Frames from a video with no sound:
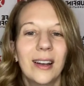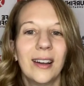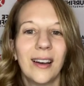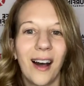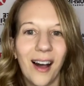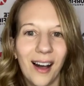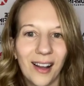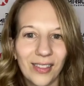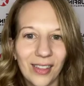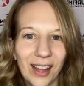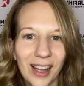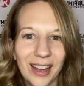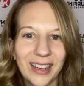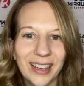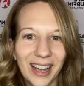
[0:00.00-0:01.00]

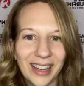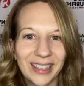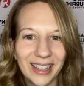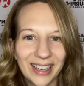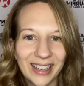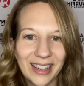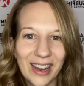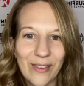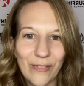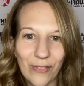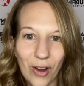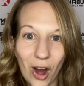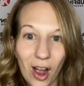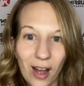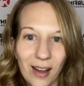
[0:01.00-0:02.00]
online identity
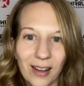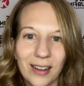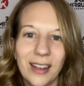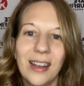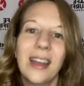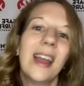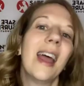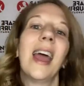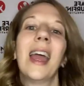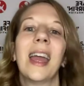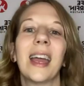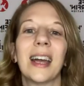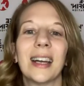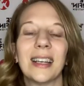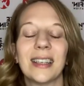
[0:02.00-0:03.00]
fraud
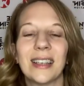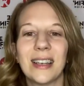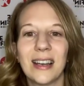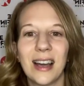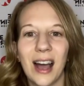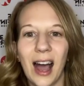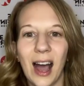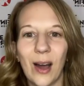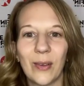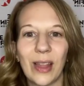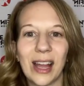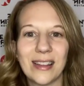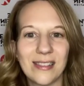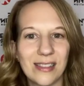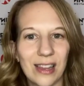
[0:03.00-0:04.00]
and how
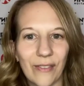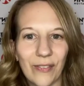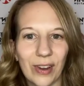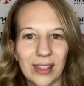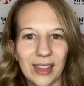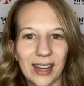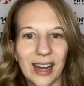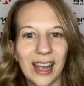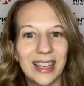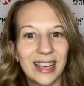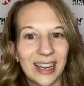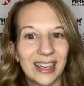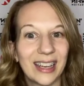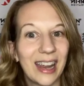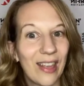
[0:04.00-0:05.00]
that's different than
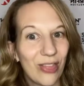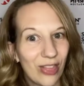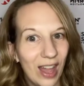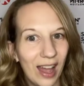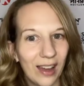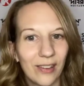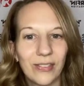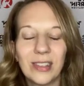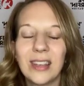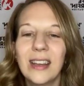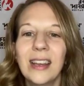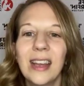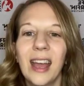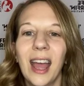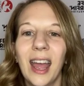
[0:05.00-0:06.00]
identity theft.
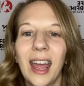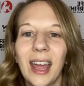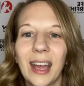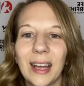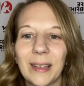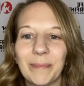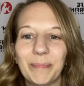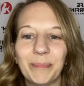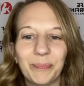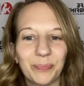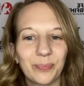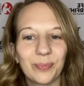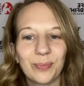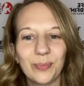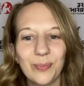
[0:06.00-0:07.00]
And
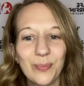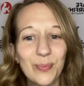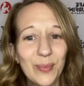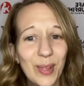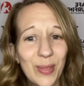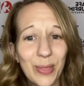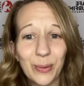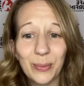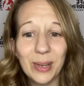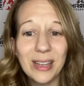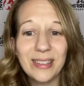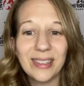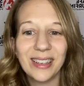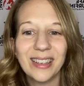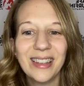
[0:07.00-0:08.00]
the
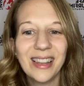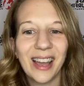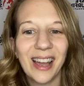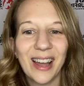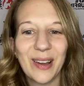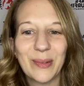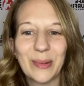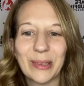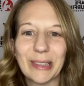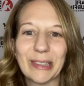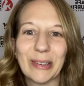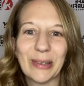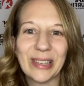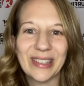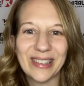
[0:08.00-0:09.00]
reason that we're
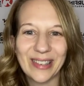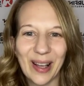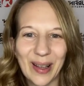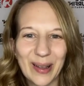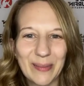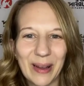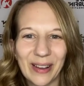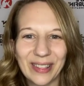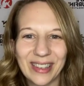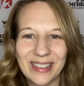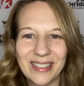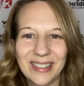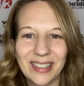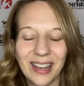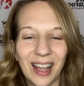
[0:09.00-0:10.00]
going to talk about
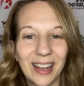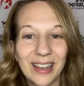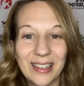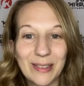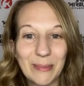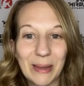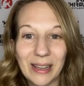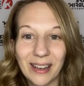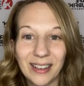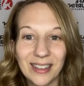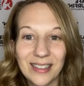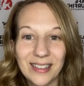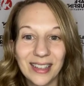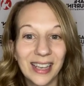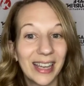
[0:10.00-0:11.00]
this tonight is
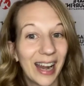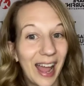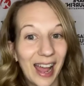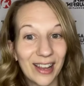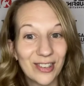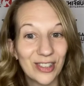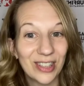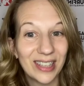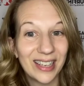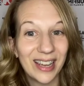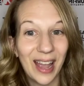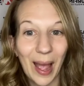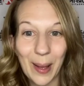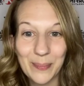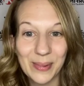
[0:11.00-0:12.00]
because it actually
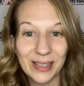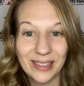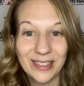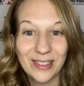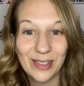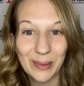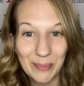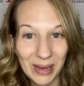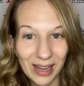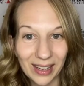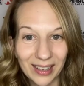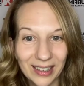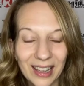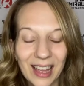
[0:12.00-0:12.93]
happened to me.